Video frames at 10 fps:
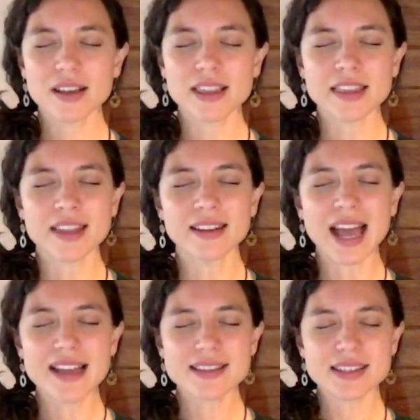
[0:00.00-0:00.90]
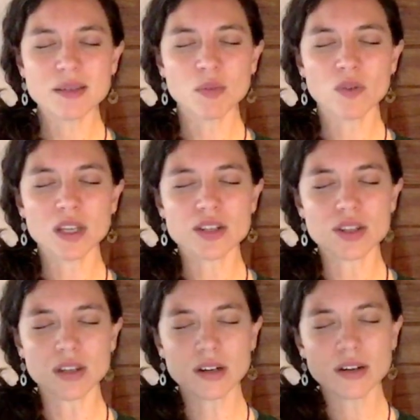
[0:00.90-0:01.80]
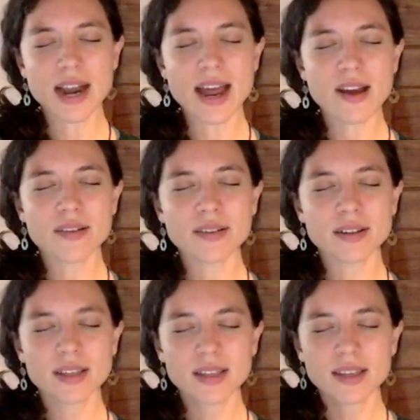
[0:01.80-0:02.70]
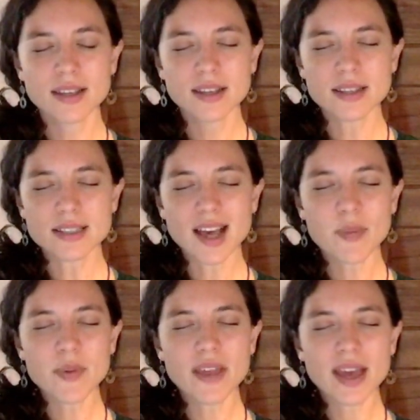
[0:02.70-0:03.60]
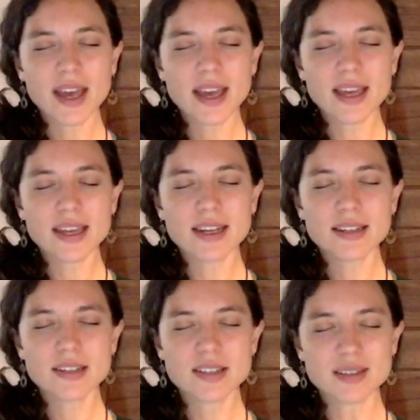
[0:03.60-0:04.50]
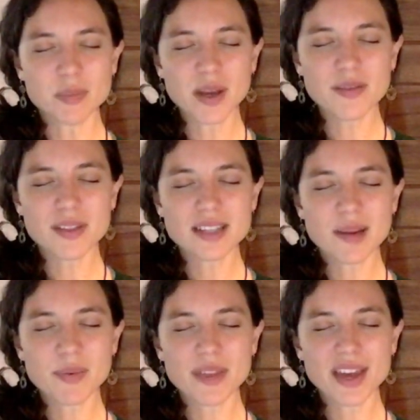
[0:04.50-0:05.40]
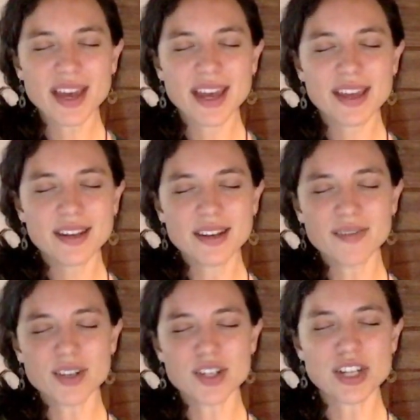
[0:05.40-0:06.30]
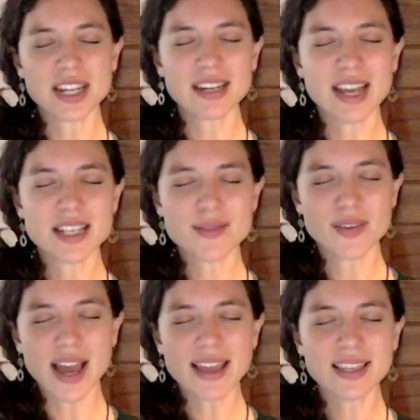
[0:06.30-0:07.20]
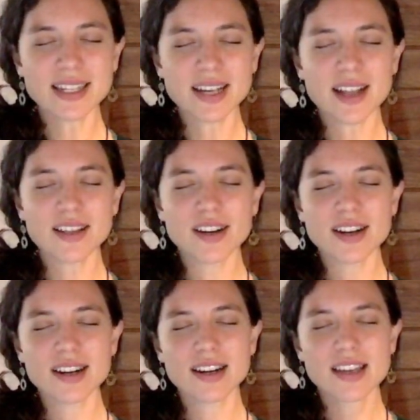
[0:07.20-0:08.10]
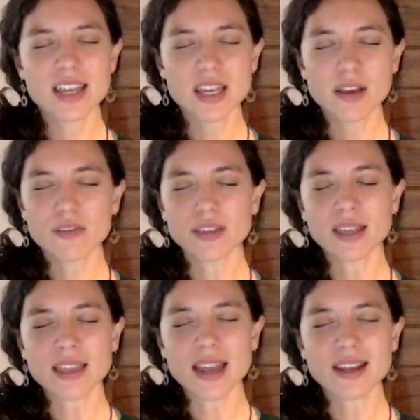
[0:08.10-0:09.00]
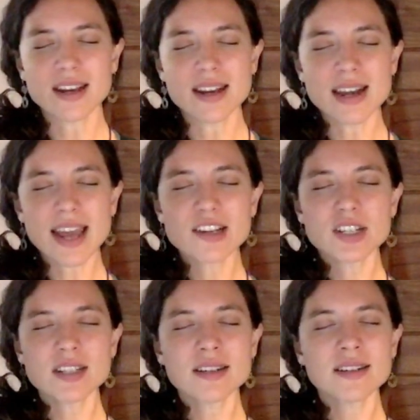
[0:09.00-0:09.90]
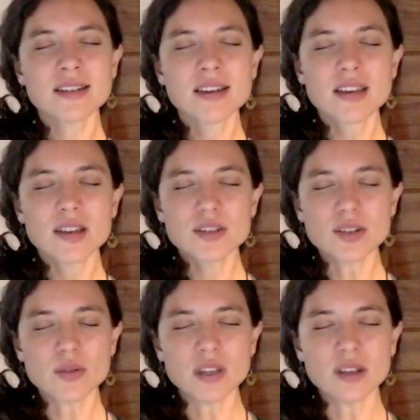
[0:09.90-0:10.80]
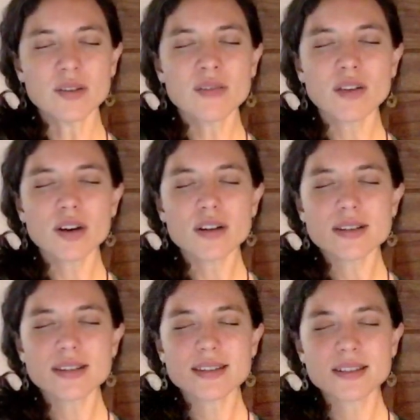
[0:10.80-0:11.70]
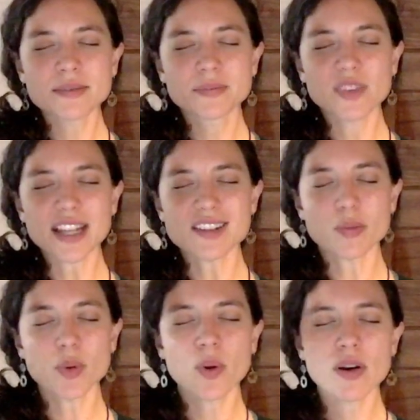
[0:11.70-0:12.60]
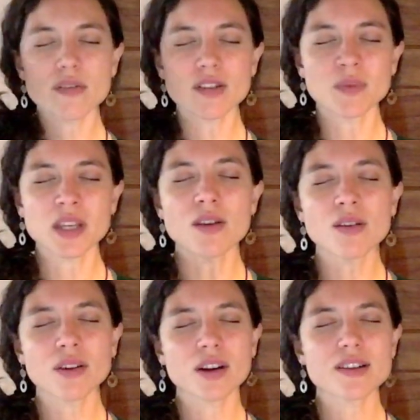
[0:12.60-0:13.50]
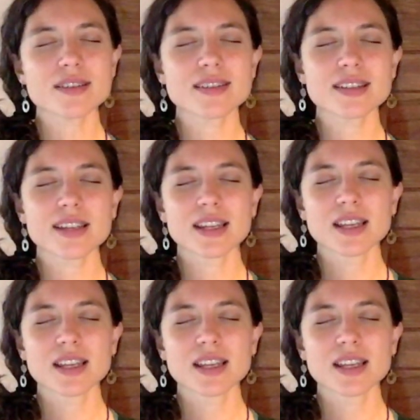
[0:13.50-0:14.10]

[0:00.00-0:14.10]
And then lastly, moving to the crown, top of the head, just above the top of the head, envisioning a nice violet color, feeling that connection to the universe, that support from the universe,